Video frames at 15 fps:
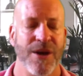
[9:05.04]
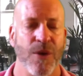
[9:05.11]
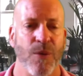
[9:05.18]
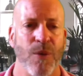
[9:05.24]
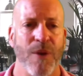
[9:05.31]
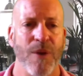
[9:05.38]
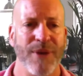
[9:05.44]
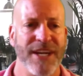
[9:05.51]

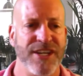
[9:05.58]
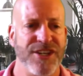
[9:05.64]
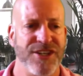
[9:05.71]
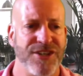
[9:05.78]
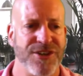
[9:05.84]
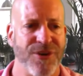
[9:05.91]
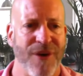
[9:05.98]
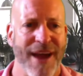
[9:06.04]
when we
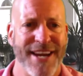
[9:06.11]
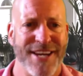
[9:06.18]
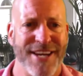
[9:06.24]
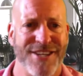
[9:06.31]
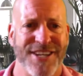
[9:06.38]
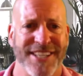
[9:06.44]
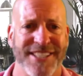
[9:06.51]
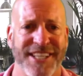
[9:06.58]
try to
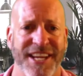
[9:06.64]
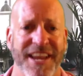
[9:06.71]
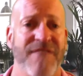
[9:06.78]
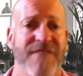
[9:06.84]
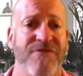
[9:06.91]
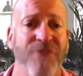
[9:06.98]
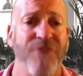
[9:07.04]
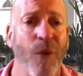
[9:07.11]
just
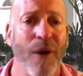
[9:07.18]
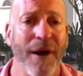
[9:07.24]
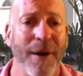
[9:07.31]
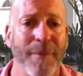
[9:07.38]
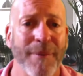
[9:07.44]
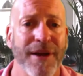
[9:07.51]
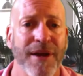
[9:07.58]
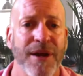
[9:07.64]

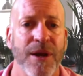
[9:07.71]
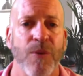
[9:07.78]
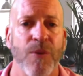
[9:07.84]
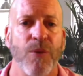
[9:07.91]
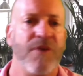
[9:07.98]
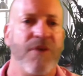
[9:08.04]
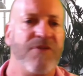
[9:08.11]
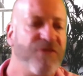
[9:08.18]
conform,
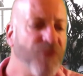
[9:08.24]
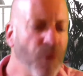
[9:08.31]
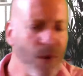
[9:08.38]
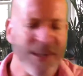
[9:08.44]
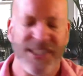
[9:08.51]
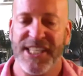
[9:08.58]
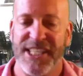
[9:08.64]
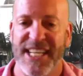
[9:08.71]
we're
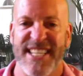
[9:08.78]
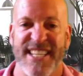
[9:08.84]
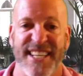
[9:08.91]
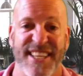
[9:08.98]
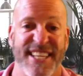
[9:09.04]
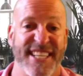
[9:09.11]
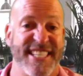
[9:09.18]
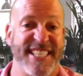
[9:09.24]
forced into
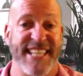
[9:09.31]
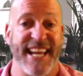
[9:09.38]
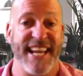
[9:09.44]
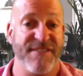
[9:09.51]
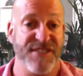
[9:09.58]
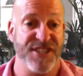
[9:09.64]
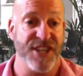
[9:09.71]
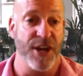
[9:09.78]
the safe
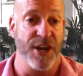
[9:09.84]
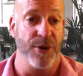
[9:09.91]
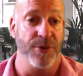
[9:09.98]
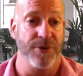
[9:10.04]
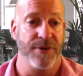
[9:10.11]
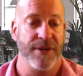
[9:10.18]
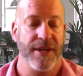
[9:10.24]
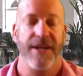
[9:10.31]

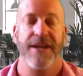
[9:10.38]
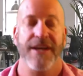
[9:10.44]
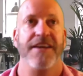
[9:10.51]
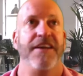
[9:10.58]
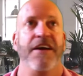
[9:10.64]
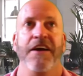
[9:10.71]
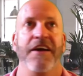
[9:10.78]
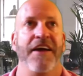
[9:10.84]
zone
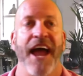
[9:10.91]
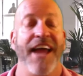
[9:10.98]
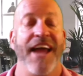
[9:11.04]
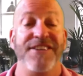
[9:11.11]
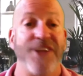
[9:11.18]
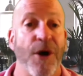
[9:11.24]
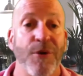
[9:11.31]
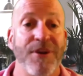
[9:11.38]
and
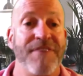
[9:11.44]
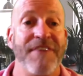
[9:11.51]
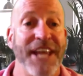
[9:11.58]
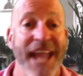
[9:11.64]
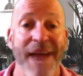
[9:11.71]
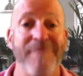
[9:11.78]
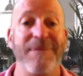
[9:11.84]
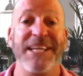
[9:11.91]
don't even
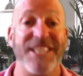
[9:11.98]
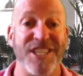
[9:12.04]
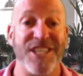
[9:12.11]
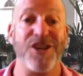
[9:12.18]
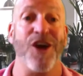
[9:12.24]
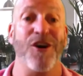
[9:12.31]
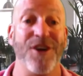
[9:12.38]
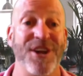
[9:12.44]
get me
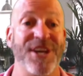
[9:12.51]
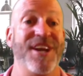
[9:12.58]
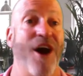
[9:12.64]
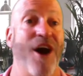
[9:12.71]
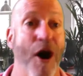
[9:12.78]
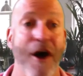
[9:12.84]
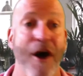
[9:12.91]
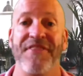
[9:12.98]
started
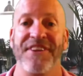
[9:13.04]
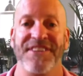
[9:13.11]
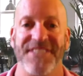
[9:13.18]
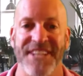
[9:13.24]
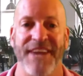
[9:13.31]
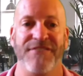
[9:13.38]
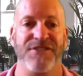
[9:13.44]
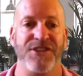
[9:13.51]
on the
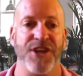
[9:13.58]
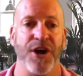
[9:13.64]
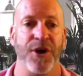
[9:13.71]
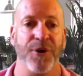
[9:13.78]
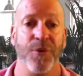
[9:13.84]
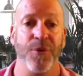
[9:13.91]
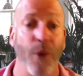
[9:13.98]
safe zone.